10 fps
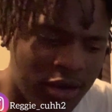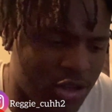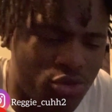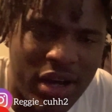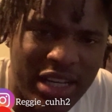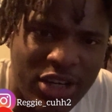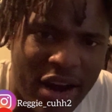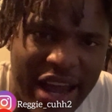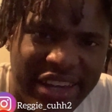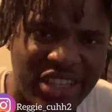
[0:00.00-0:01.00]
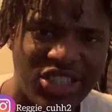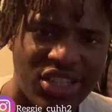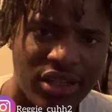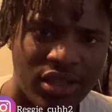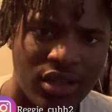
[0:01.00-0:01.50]
You ain't cracking
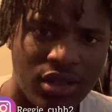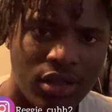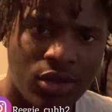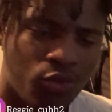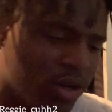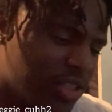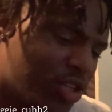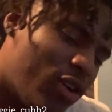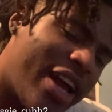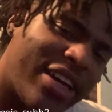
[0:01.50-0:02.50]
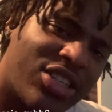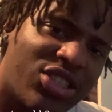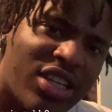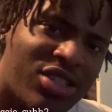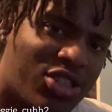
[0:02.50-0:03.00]
shit. Wasn't cracking
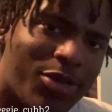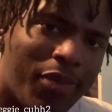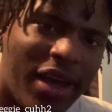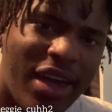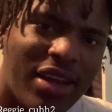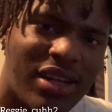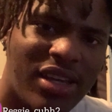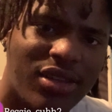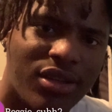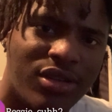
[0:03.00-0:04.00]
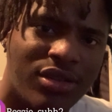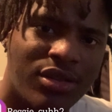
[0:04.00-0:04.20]
shit in Japan either.